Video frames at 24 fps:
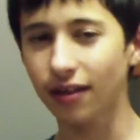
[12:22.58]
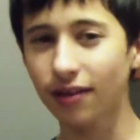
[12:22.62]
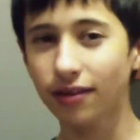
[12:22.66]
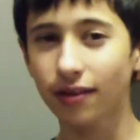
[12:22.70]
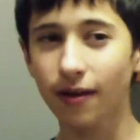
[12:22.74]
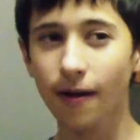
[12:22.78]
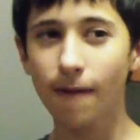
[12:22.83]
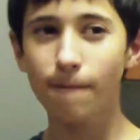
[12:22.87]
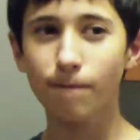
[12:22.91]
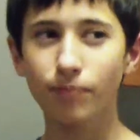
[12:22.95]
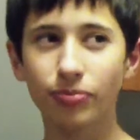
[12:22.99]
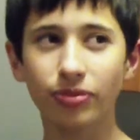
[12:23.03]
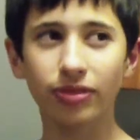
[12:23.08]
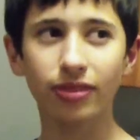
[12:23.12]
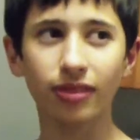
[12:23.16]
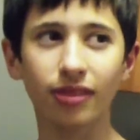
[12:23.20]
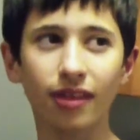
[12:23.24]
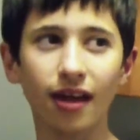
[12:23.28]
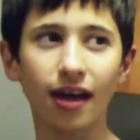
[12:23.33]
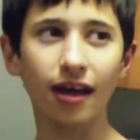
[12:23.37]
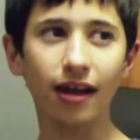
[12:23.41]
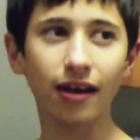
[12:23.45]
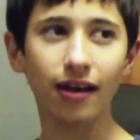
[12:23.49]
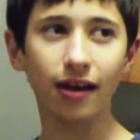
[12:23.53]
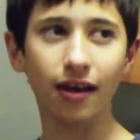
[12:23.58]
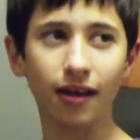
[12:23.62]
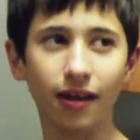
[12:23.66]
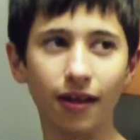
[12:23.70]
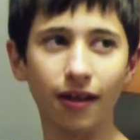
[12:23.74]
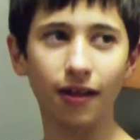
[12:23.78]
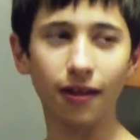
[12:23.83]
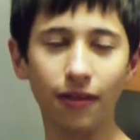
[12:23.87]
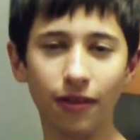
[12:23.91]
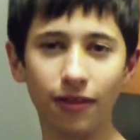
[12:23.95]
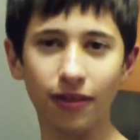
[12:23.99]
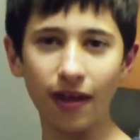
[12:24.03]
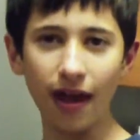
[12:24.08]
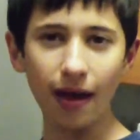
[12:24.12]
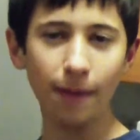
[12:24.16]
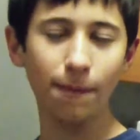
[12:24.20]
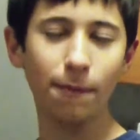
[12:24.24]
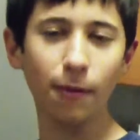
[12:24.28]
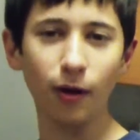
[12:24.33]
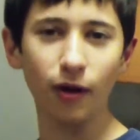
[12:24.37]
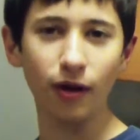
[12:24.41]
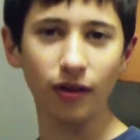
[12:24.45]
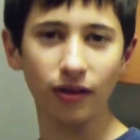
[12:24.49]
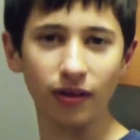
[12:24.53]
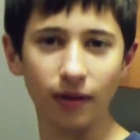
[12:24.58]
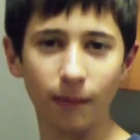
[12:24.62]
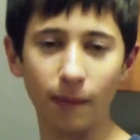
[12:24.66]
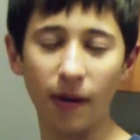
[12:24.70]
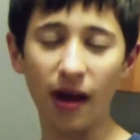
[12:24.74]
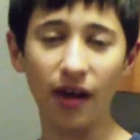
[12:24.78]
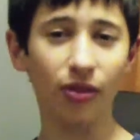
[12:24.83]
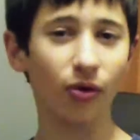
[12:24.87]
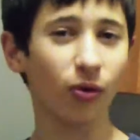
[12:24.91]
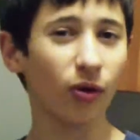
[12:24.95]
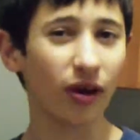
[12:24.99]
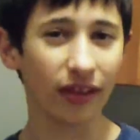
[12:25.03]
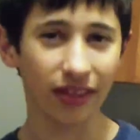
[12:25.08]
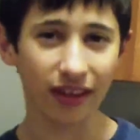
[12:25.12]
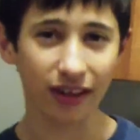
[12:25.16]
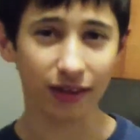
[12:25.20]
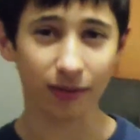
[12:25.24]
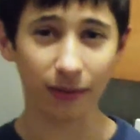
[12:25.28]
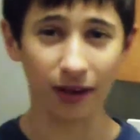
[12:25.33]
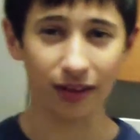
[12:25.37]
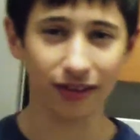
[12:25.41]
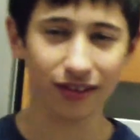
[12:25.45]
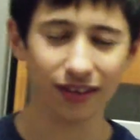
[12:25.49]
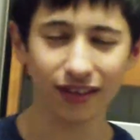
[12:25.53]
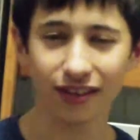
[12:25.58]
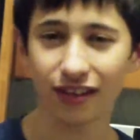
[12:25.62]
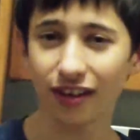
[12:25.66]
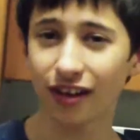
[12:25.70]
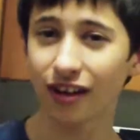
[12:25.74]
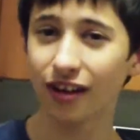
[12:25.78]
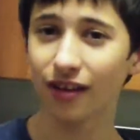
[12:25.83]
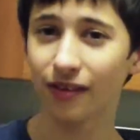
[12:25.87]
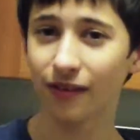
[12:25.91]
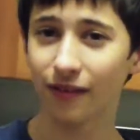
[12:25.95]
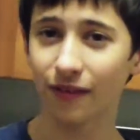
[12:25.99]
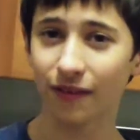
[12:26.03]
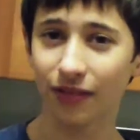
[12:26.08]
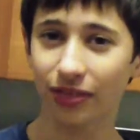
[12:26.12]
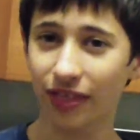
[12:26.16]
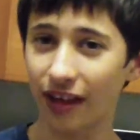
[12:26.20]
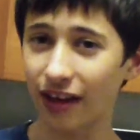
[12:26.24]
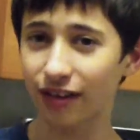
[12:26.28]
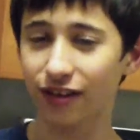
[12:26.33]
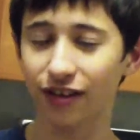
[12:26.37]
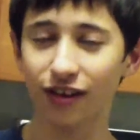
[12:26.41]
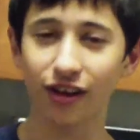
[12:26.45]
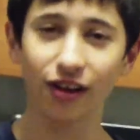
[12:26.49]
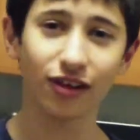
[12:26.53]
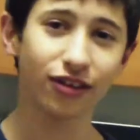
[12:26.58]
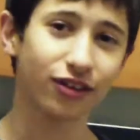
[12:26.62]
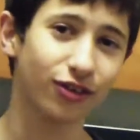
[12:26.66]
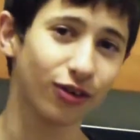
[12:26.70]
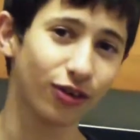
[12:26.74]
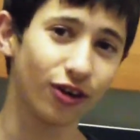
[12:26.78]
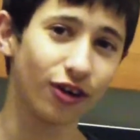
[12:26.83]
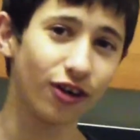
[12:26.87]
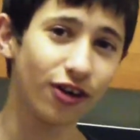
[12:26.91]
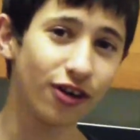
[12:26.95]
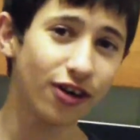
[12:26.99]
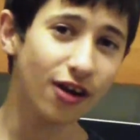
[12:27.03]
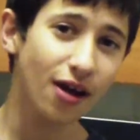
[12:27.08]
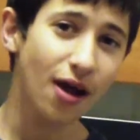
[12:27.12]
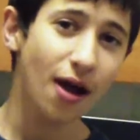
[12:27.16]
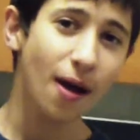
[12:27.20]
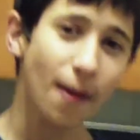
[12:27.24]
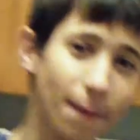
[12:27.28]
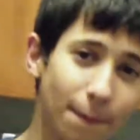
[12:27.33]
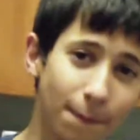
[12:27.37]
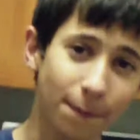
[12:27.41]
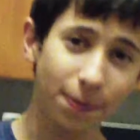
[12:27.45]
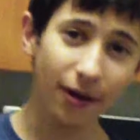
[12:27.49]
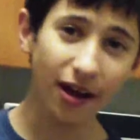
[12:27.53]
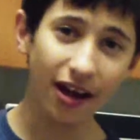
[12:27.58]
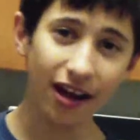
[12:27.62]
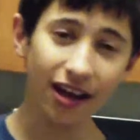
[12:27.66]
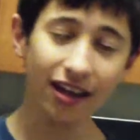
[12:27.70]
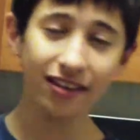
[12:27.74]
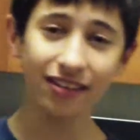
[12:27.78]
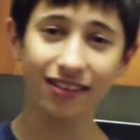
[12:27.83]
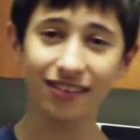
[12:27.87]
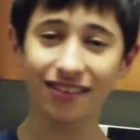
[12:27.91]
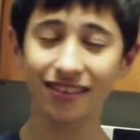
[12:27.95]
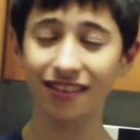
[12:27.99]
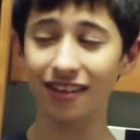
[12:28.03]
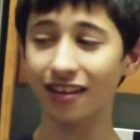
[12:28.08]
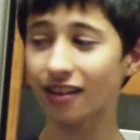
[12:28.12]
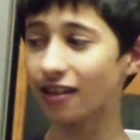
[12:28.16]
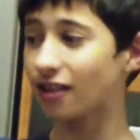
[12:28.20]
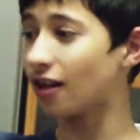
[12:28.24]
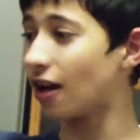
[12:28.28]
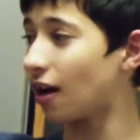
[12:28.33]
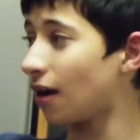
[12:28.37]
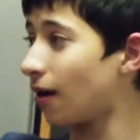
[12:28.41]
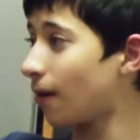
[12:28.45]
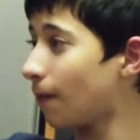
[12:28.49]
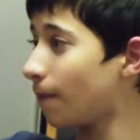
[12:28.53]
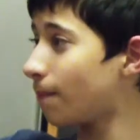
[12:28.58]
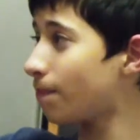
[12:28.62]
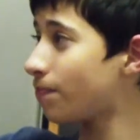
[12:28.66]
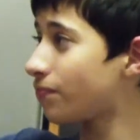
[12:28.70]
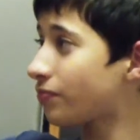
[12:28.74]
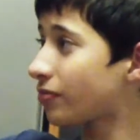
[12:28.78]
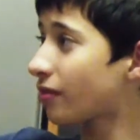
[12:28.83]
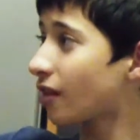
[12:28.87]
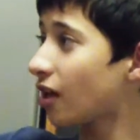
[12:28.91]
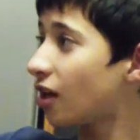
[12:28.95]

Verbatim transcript: is that that person, by the way, that's my sister, thanks a lot to her, but um,